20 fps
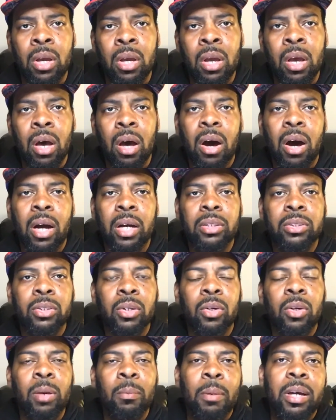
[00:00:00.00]
All right.
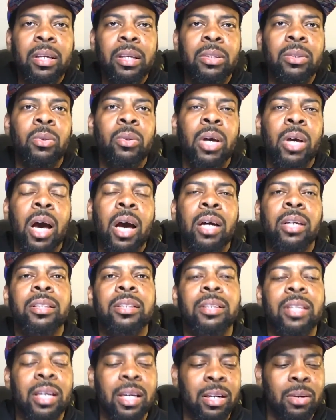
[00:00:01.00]
So do y'all
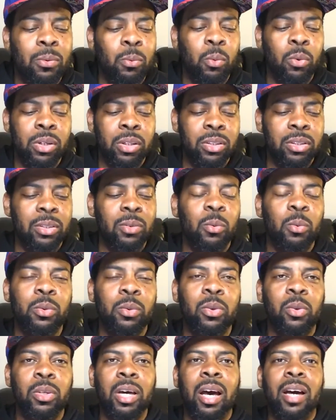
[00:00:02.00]
understand what a
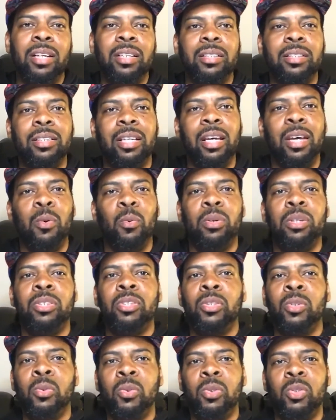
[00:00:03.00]

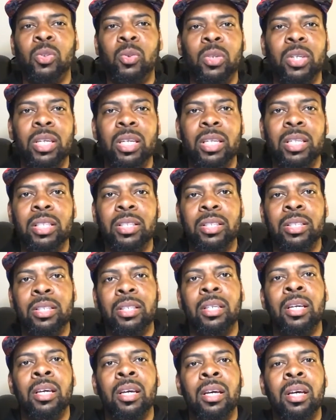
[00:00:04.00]
susu is?
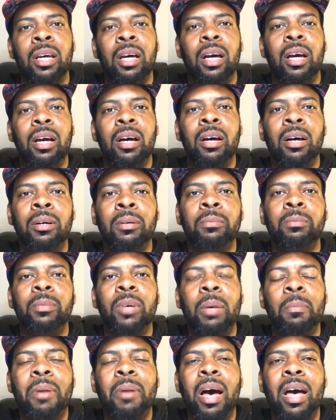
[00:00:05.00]

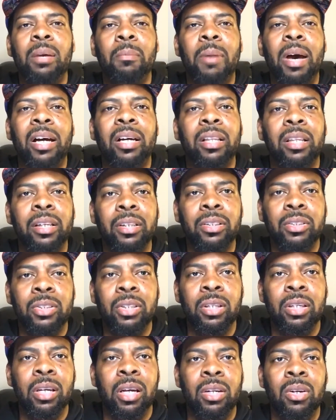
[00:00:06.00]
Am I clear to
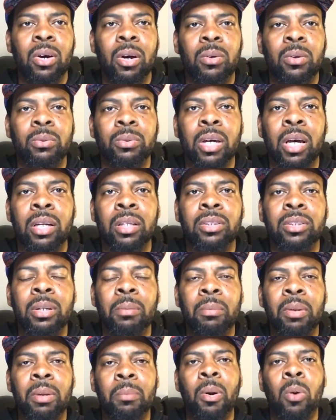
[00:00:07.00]
you? I know I was kind of
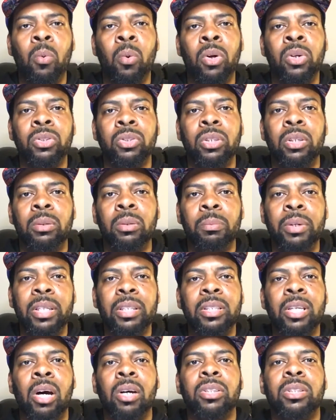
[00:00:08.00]
jumbling my words a little bit.
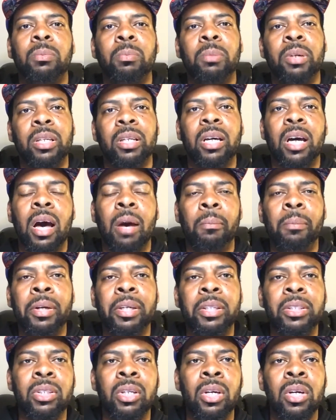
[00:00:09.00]
Talk to me in the
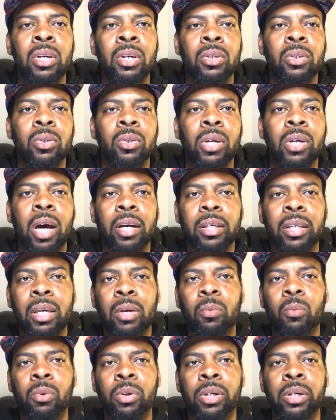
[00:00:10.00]
comments. Do y'all
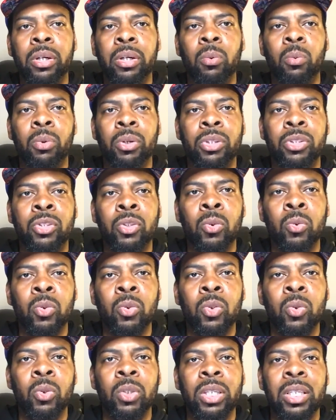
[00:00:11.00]
get what a
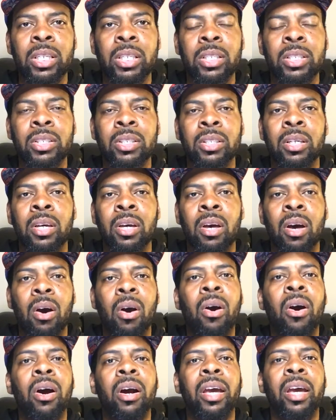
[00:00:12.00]
susu is,
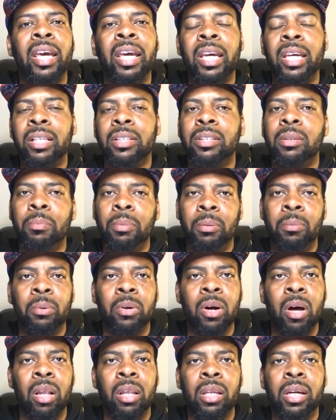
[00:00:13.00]
or a hand? Some people
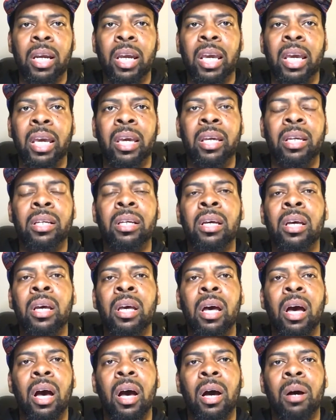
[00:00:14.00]
call it a hand.
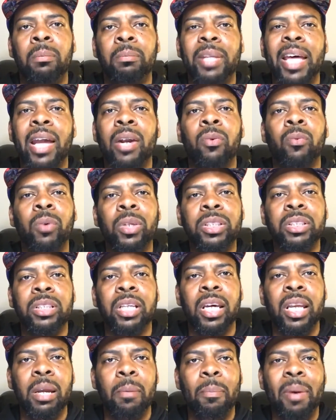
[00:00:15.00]
That
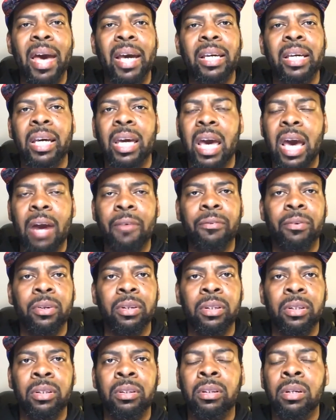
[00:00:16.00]
originated back in
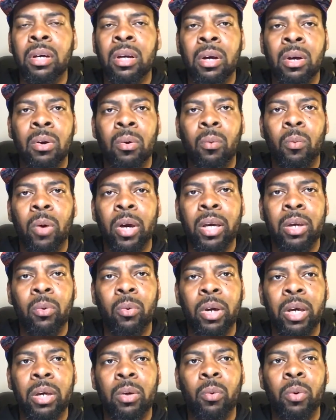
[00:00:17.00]
Africa,
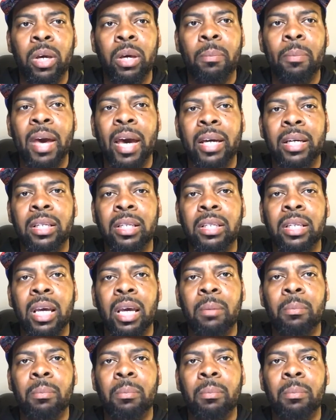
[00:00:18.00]
way back in the day.